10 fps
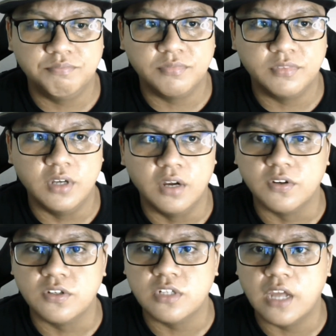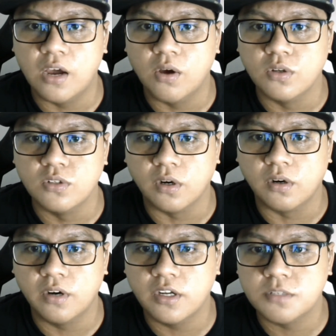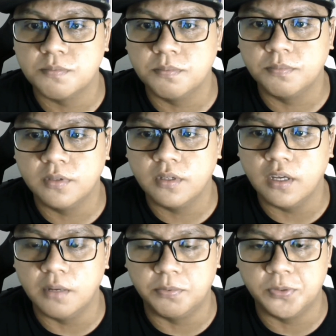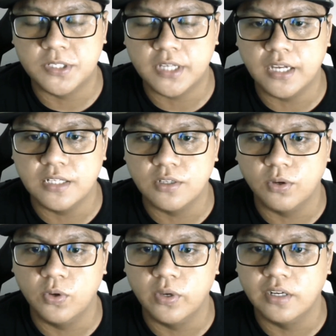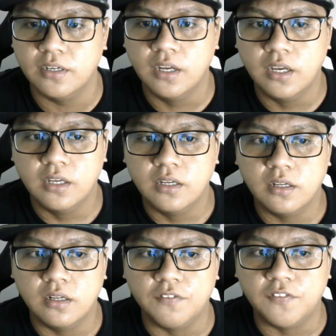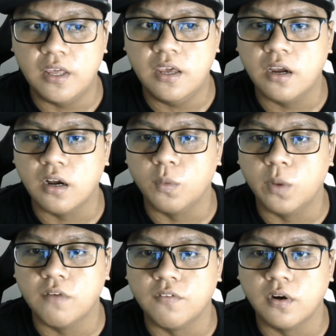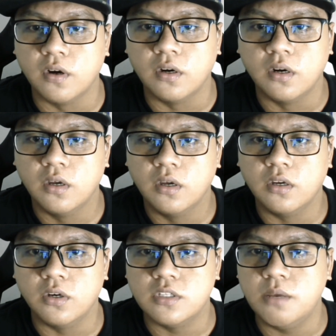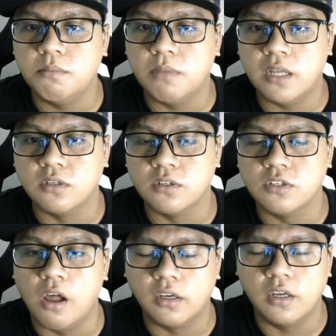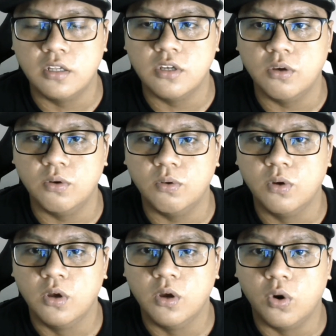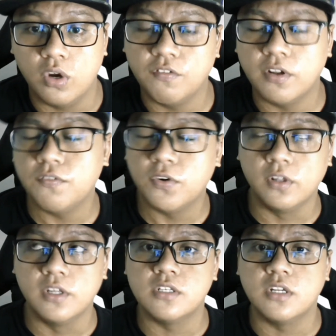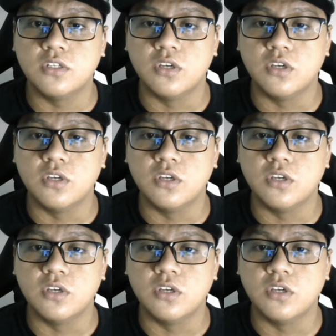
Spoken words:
The other sounds are crisp and precise, so you can definitely hear whatever your teammates are talking to you, or even if you're listening to your